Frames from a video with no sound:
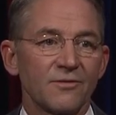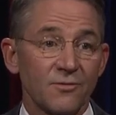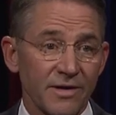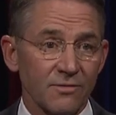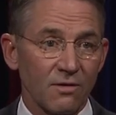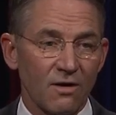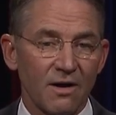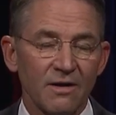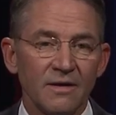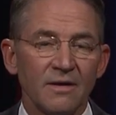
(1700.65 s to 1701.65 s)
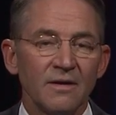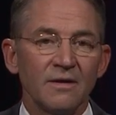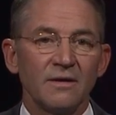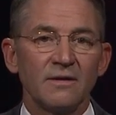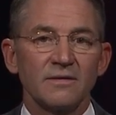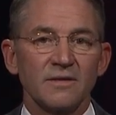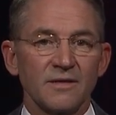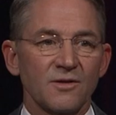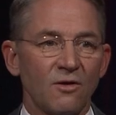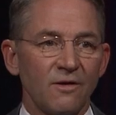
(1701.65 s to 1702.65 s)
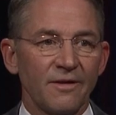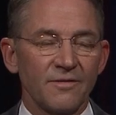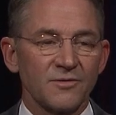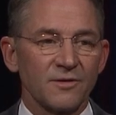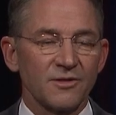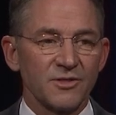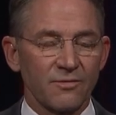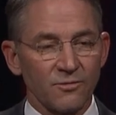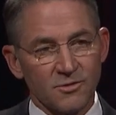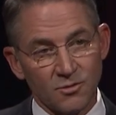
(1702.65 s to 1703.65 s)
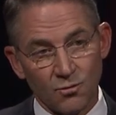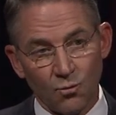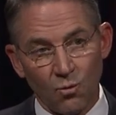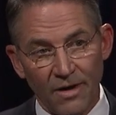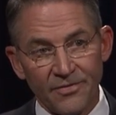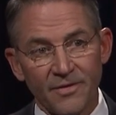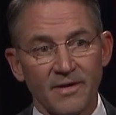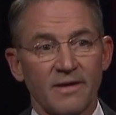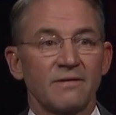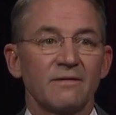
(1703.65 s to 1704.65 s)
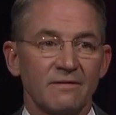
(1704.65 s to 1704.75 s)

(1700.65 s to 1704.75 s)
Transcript: The trigger law, it, it called on the attorney general to do one thing